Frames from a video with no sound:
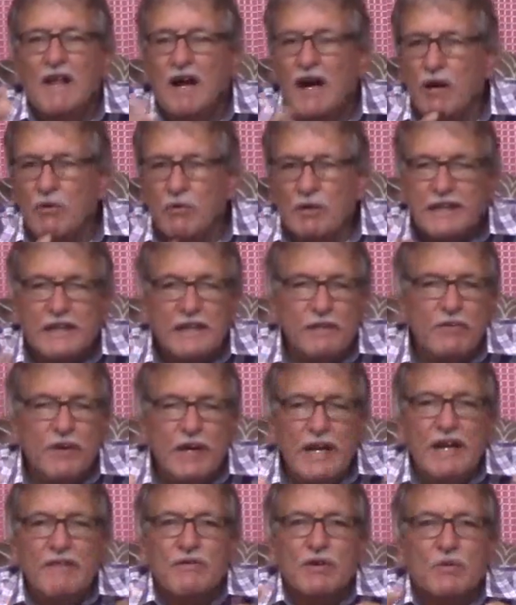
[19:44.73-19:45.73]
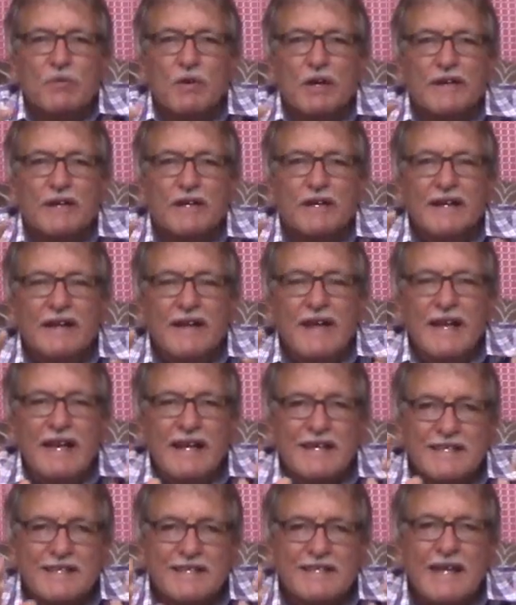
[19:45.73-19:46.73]
I will give you everyone
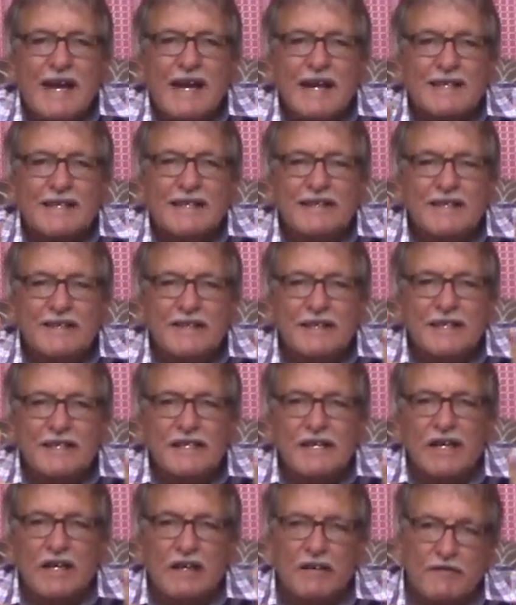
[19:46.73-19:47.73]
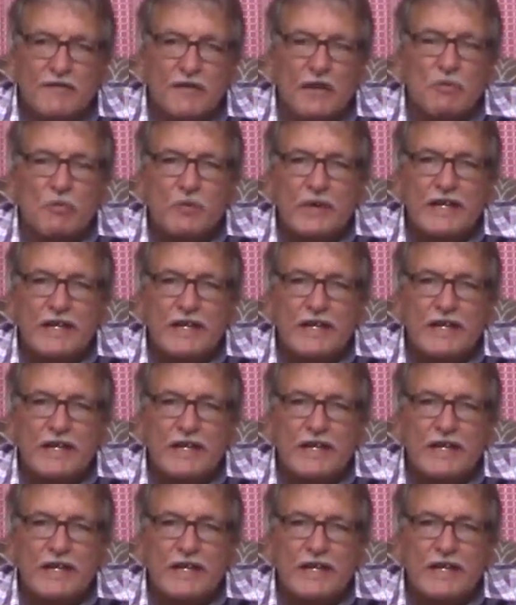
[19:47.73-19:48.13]
exactly the year from